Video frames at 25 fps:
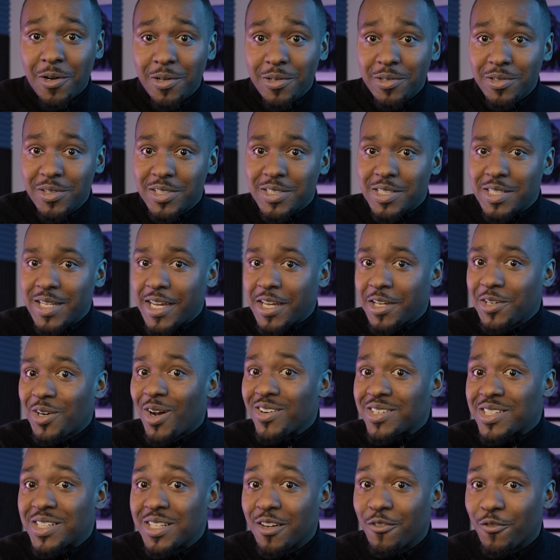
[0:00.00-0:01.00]
looks like an
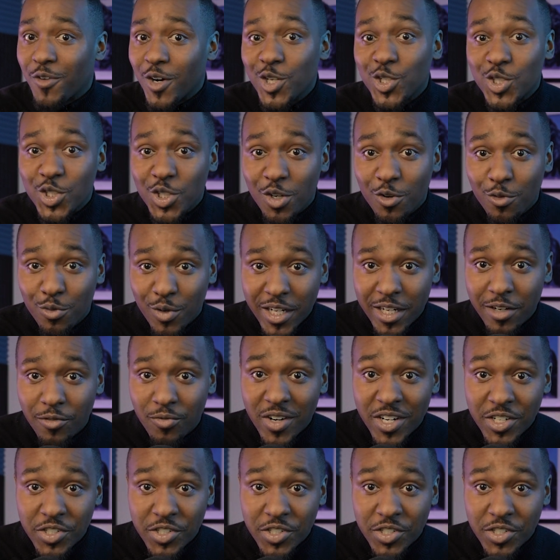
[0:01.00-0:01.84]
alternate version of Reed